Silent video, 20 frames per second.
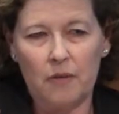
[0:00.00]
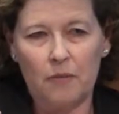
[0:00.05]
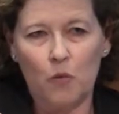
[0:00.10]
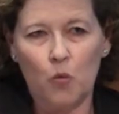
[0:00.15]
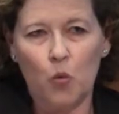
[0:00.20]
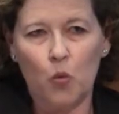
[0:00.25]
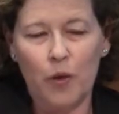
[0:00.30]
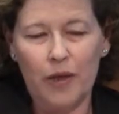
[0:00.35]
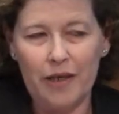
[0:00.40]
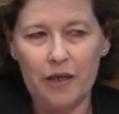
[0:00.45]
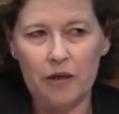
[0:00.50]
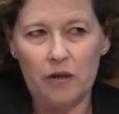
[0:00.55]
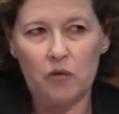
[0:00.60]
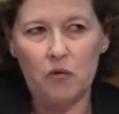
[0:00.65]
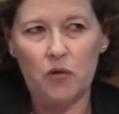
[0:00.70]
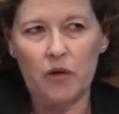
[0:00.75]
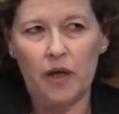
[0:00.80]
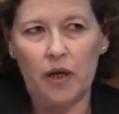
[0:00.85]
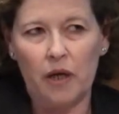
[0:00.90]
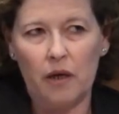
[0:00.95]
We
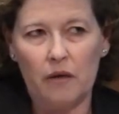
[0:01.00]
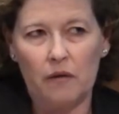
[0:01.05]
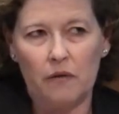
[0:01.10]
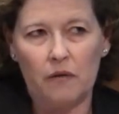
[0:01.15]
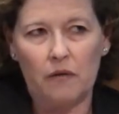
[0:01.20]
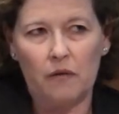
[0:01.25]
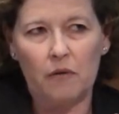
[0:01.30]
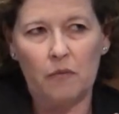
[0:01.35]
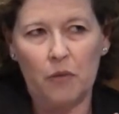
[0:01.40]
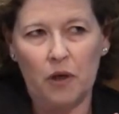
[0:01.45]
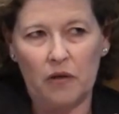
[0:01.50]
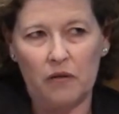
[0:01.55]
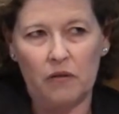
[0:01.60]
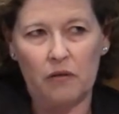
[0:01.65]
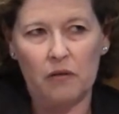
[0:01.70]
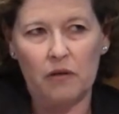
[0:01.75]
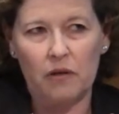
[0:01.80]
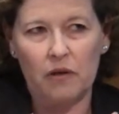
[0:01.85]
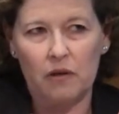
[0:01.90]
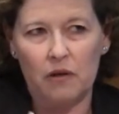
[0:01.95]
create
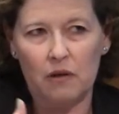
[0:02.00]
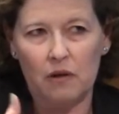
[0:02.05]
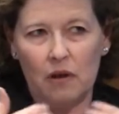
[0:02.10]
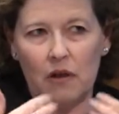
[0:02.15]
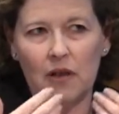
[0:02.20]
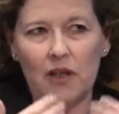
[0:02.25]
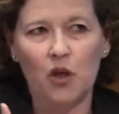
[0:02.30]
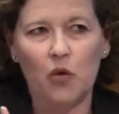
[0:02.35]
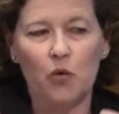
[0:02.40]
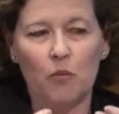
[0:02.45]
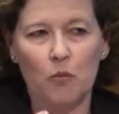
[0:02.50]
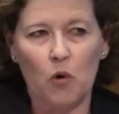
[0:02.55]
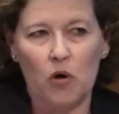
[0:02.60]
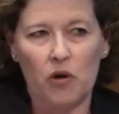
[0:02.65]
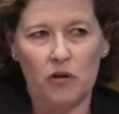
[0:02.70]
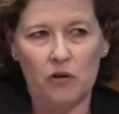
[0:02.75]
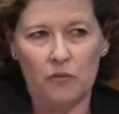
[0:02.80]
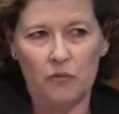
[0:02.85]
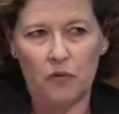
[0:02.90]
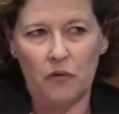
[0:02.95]
basically a liquid
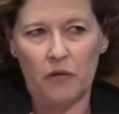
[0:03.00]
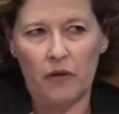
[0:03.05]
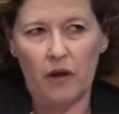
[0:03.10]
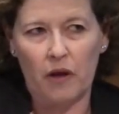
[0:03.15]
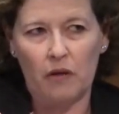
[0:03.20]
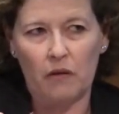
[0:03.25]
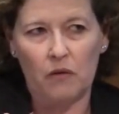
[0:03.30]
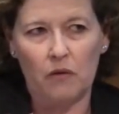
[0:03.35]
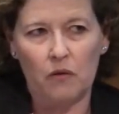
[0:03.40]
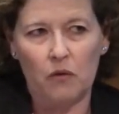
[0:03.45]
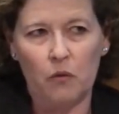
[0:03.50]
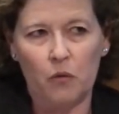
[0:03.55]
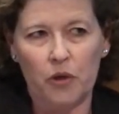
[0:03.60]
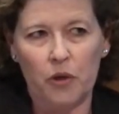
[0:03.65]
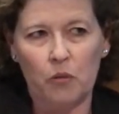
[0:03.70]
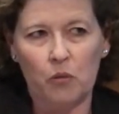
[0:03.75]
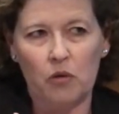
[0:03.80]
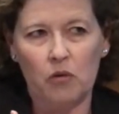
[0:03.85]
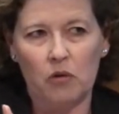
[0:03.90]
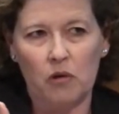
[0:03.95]
market for that. So we
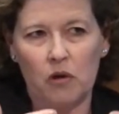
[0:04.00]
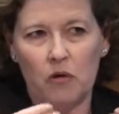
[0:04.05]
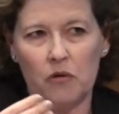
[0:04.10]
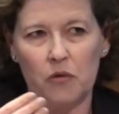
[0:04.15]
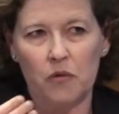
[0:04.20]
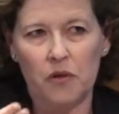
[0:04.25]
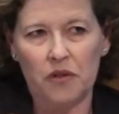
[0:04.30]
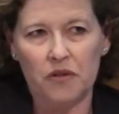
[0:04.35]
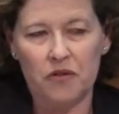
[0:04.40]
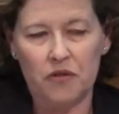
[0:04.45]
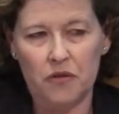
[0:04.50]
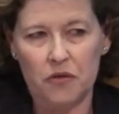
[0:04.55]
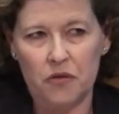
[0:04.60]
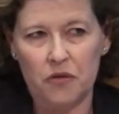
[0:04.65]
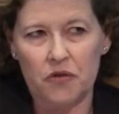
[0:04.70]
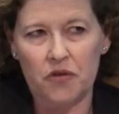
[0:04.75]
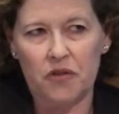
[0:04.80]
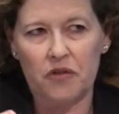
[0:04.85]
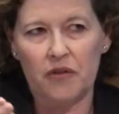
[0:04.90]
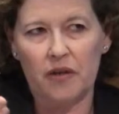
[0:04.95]
will go to an
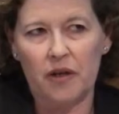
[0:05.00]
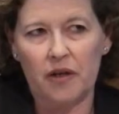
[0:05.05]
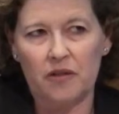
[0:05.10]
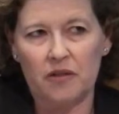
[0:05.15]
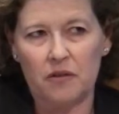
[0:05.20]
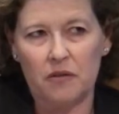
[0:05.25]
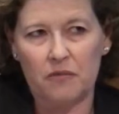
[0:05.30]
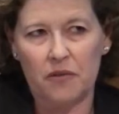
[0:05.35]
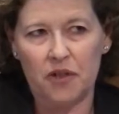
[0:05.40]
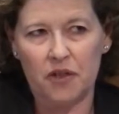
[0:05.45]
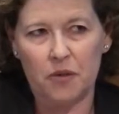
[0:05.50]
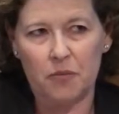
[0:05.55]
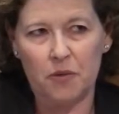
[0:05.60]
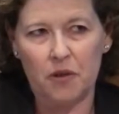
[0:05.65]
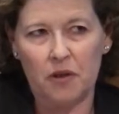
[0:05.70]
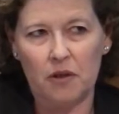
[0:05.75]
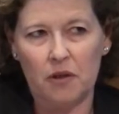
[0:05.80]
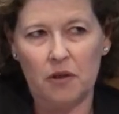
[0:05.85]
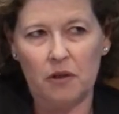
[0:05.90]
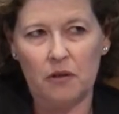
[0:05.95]
institution that has an
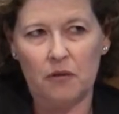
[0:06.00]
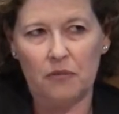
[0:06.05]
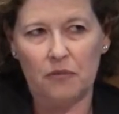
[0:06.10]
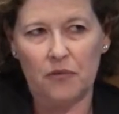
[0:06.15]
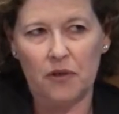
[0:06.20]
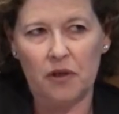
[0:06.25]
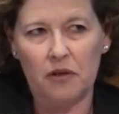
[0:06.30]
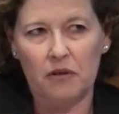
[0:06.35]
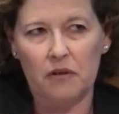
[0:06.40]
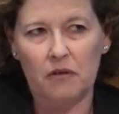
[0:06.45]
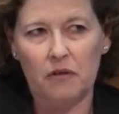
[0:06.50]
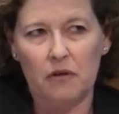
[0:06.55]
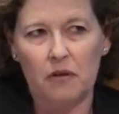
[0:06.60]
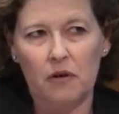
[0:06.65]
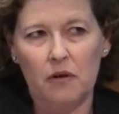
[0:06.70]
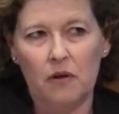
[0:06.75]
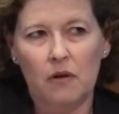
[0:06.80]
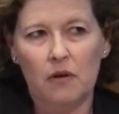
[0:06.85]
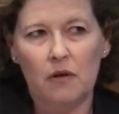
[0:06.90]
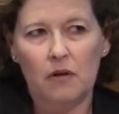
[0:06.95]
investment in a fund
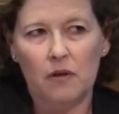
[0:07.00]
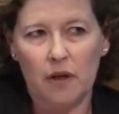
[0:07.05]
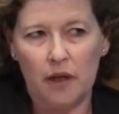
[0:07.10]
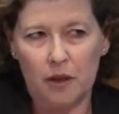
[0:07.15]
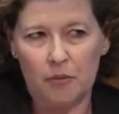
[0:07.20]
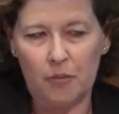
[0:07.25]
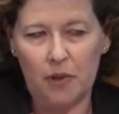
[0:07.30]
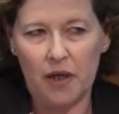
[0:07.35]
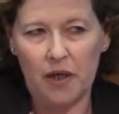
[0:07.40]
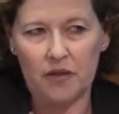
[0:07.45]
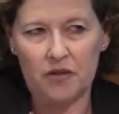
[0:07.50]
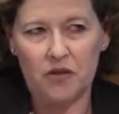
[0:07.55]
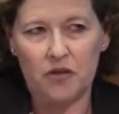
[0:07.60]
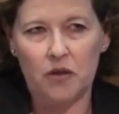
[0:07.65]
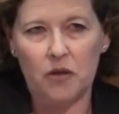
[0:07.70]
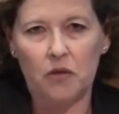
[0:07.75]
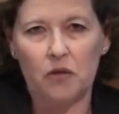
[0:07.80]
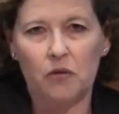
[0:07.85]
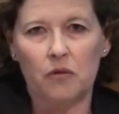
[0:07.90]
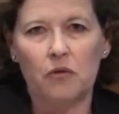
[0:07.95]
like
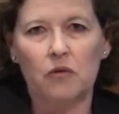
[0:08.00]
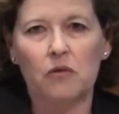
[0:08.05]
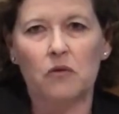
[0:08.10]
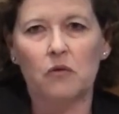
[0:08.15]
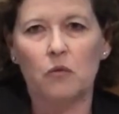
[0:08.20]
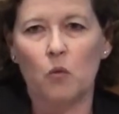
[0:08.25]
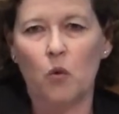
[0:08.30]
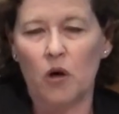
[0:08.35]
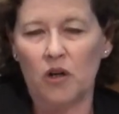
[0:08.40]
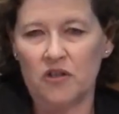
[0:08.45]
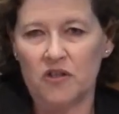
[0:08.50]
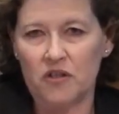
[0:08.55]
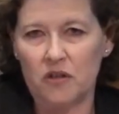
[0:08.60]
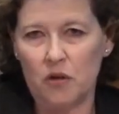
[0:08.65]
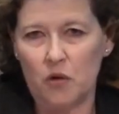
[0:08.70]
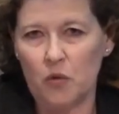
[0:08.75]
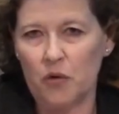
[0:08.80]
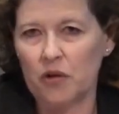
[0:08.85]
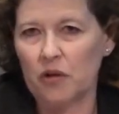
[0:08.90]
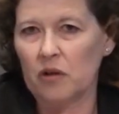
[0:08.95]
Blackstone who wants
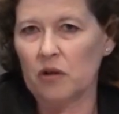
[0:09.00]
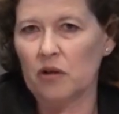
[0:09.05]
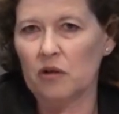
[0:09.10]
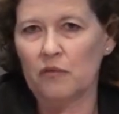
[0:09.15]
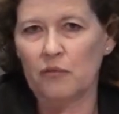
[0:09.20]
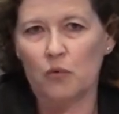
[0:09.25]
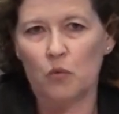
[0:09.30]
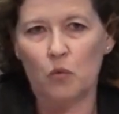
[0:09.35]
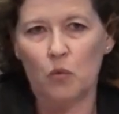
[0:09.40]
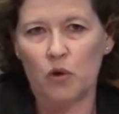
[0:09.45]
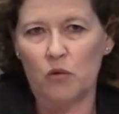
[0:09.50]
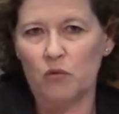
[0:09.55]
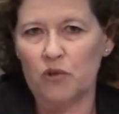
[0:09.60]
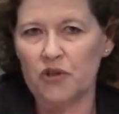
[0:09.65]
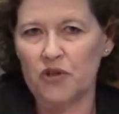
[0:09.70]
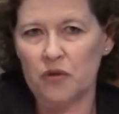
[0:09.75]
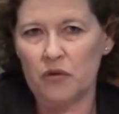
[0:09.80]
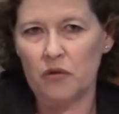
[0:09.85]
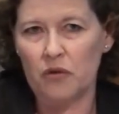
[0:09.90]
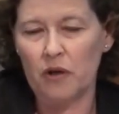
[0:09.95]
liquidity for one
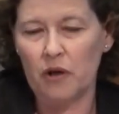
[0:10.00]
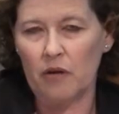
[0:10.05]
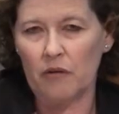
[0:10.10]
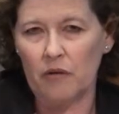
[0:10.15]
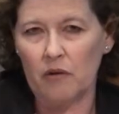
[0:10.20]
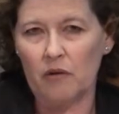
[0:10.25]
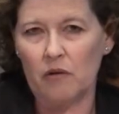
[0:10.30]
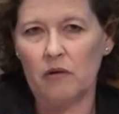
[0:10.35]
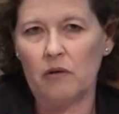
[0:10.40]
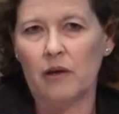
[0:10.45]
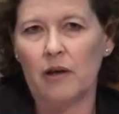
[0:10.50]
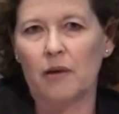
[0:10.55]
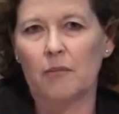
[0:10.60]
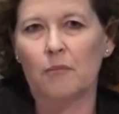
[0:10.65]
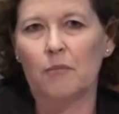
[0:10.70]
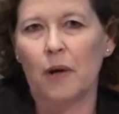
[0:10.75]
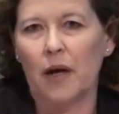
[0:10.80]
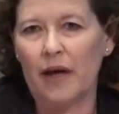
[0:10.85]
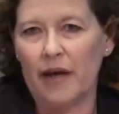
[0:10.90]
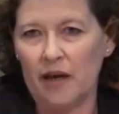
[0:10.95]
reason or another and
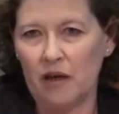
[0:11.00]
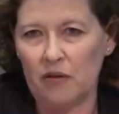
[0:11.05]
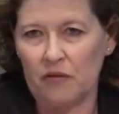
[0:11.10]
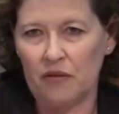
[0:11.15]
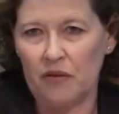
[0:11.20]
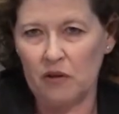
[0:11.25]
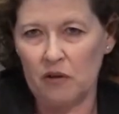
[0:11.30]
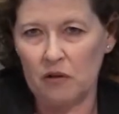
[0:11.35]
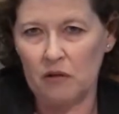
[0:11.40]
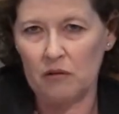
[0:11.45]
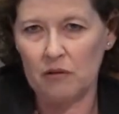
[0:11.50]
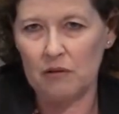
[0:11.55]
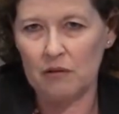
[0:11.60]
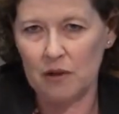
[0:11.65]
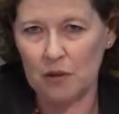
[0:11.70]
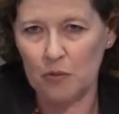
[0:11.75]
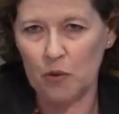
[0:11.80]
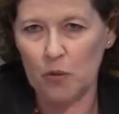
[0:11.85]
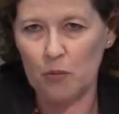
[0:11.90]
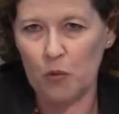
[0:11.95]
buy out their
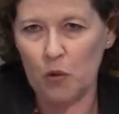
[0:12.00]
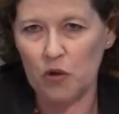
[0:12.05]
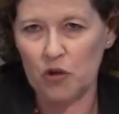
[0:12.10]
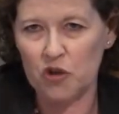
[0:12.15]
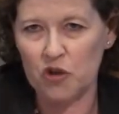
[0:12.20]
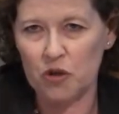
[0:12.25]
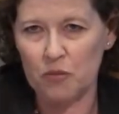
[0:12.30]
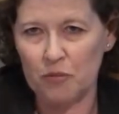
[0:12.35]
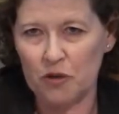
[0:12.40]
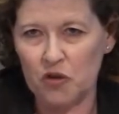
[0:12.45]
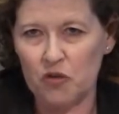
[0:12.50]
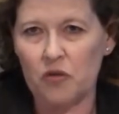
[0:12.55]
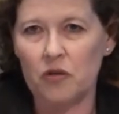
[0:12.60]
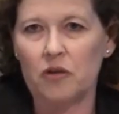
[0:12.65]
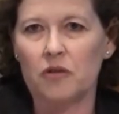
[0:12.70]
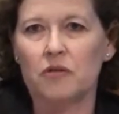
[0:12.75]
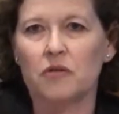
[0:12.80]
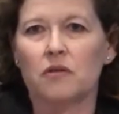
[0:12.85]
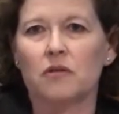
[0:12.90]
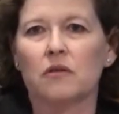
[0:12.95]
limited partnership
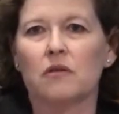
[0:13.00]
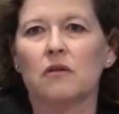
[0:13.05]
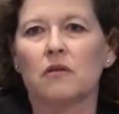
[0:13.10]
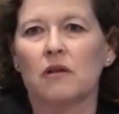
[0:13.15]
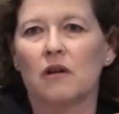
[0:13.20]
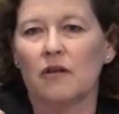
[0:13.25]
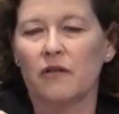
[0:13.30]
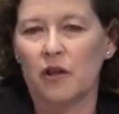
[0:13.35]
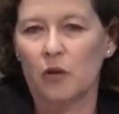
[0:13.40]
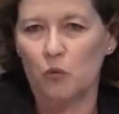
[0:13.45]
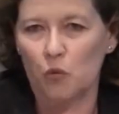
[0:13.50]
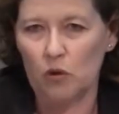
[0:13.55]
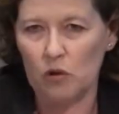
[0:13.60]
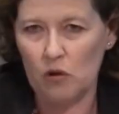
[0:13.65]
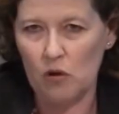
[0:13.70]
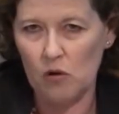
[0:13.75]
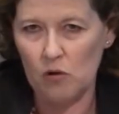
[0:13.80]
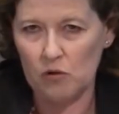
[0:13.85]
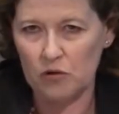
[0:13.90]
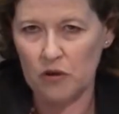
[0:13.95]
interest. And then we'll
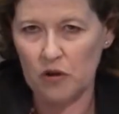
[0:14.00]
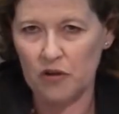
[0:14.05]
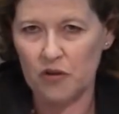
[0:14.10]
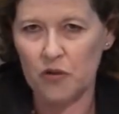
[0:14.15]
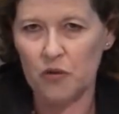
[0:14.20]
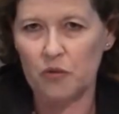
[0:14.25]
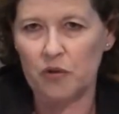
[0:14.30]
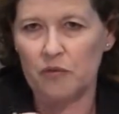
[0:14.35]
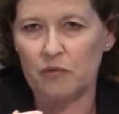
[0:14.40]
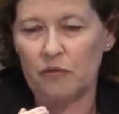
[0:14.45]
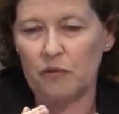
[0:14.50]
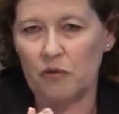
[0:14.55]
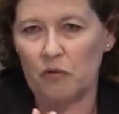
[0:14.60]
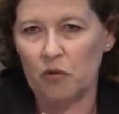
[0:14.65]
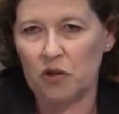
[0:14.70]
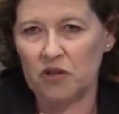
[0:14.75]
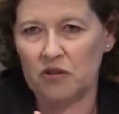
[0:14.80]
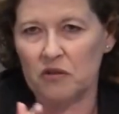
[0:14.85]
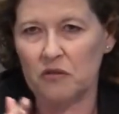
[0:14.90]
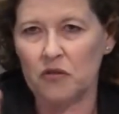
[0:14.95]
hold on to it for the
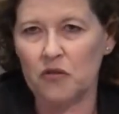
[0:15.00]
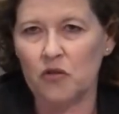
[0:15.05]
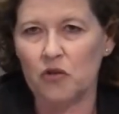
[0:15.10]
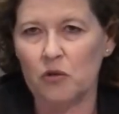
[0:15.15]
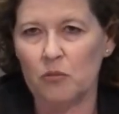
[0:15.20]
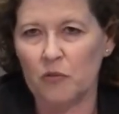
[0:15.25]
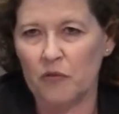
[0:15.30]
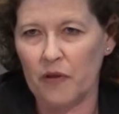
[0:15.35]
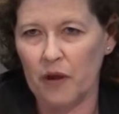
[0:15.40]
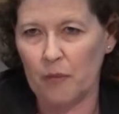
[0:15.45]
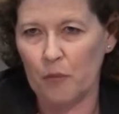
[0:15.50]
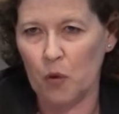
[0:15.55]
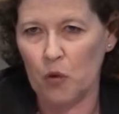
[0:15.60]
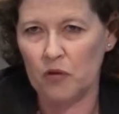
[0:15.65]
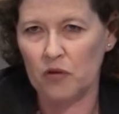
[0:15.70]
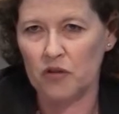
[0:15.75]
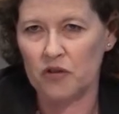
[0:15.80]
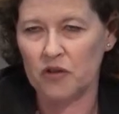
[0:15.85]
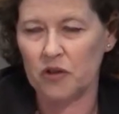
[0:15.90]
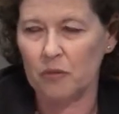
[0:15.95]
rest of the term of that
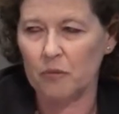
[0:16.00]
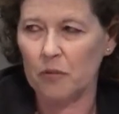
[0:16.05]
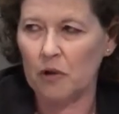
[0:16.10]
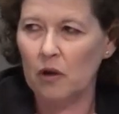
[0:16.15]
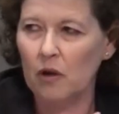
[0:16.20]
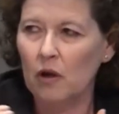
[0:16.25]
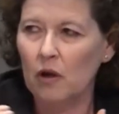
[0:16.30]
partnership.